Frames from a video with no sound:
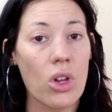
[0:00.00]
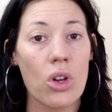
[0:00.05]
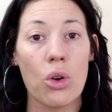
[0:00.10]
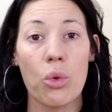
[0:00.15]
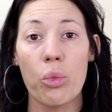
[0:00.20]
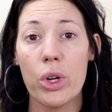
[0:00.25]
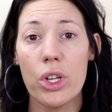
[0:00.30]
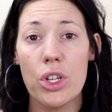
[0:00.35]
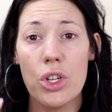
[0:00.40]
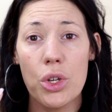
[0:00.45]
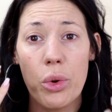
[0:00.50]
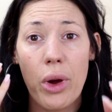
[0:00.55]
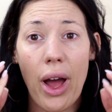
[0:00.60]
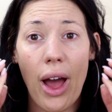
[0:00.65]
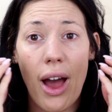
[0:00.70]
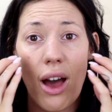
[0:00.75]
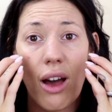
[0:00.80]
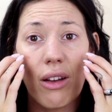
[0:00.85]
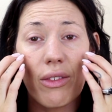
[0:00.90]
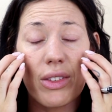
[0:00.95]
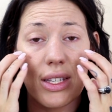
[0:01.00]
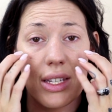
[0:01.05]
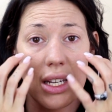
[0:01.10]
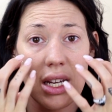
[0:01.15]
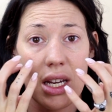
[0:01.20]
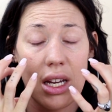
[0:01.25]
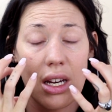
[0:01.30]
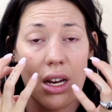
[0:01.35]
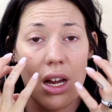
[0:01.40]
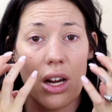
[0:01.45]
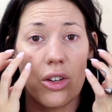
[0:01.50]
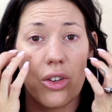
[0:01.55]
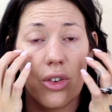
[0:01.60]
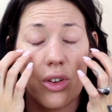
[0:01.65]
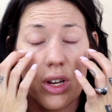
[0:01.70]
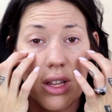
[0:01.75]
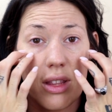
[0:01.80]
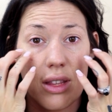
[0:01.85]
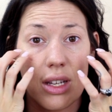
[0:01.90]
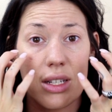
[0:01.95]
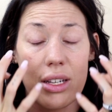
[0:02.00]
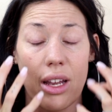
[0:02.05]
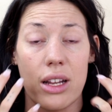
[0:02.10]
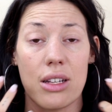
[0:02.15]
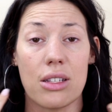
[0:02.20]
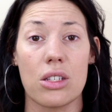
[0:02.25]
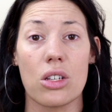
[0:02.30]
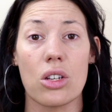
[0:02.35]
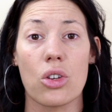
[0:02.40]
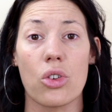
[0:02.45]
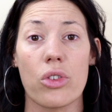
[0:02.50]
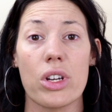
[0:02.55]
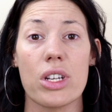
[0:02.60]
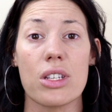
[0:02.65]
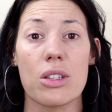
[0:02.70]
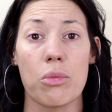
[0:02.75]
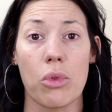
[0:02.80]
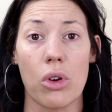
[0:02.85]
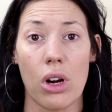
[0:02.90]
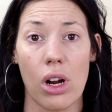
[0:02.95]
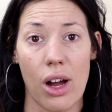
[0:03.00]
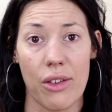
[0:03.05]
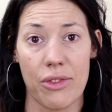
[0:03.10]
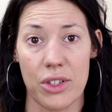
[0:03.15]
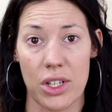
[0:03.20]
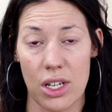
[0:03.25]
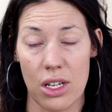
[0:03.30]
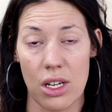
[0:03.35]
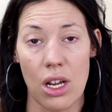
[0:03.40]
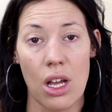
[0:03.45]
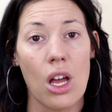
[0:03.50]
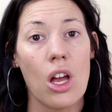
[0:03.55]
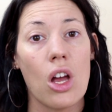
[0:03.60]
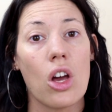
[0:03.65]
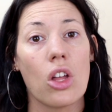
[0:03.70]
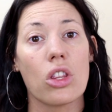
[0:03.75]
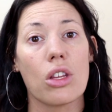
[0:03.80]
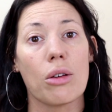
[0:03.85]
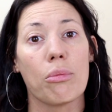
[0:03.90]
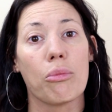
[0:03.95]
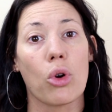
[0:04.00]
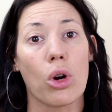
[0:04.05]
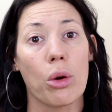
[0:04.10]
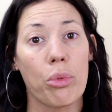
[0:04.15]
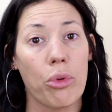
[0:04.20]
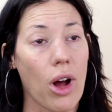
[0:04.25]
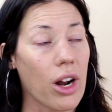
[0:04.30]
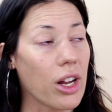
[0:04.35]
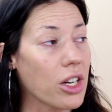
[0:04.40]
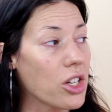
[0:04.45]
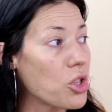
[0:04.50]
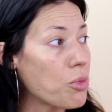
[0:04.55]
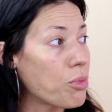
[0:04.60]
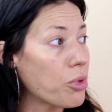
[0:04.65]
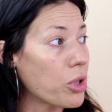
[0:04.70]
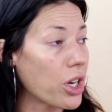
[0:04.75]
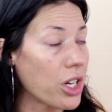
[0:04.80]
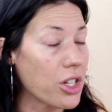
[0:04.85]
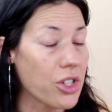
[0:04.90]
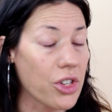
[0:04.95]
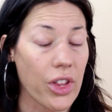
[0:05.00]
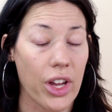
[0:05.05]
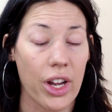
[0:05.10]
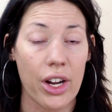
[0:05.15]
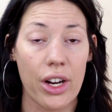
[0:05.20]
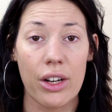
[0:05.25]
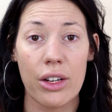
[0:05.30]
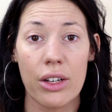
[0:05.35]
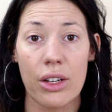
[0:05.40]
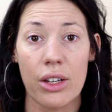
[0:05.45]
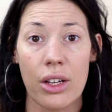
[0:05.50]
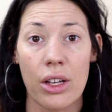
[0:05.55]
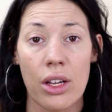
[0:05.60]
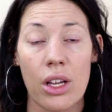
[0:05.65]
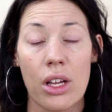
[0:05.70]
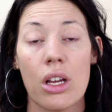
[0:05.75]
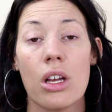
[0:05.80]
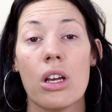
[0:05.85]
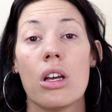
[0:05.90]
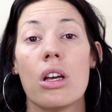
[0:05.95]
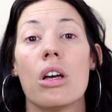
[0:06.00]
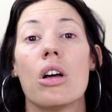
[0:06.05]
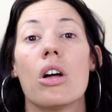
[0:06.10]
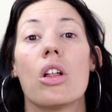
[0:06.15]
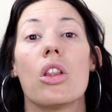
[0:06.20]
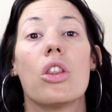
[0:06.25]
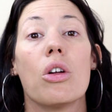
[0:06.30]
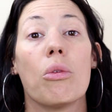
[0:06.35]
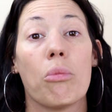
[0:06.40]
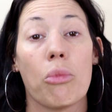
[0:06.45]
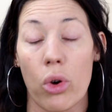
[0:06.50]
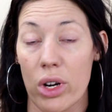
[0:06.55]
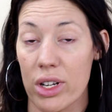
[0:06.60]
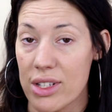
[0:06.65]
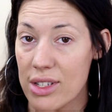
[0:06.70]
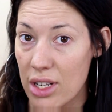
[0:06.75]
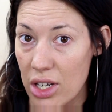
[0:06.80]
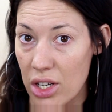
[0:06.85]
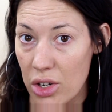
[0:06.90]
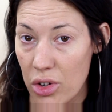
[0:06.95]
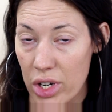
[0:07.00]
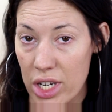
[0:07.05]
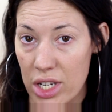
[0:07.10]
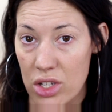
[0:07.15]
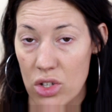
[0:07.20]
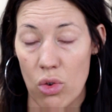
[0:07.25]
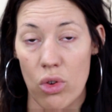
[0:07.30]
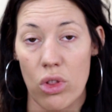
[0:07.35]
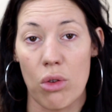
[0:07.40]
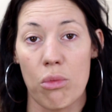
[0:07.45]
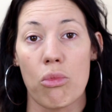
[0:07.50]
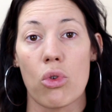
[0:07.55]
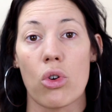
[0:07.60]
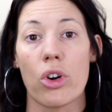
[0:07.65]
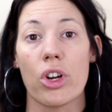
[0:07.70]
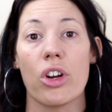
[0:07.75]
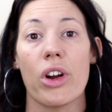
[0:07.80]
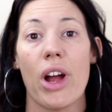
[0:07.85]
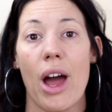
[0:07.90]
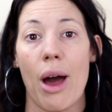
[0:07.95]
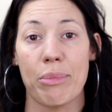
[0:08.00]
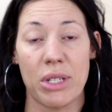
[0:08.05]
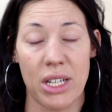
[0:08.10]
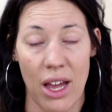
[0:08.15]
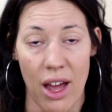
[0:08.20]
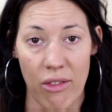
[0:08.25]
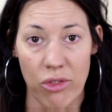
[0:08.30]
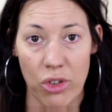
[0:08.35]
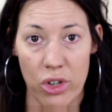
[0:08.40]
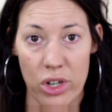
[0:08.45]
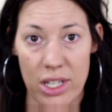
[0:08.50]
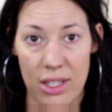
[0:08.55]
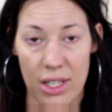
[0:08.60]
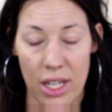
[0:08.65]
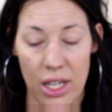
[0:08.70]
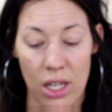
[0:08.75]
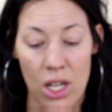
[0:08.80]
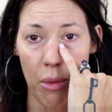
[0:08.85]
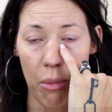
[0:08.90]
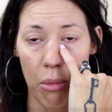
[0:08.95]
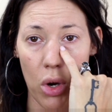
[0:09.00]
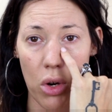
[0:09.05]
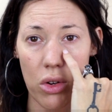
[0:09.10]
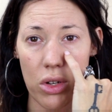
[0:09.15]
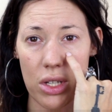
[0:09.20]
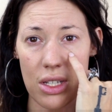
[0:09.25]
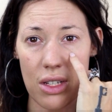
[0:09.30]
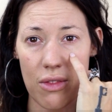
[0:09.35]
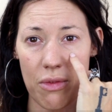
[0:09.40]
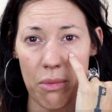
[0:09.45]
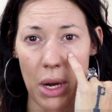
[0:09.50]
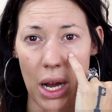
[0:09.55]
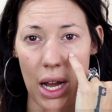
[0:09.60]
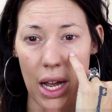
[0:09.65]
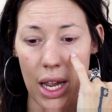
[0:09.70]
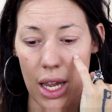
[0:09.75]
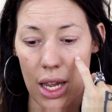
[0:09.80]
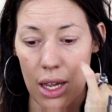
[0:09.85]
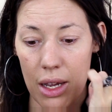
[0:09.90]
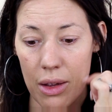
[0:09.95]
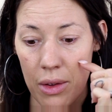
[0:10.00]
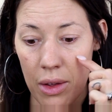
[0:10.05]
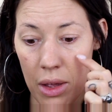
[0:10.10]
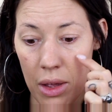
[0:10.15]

When you have skin underneath that tends to crease more often, the more product you put under there, the more it's gonna crease, or the more you're apt to have creasing. Most of my,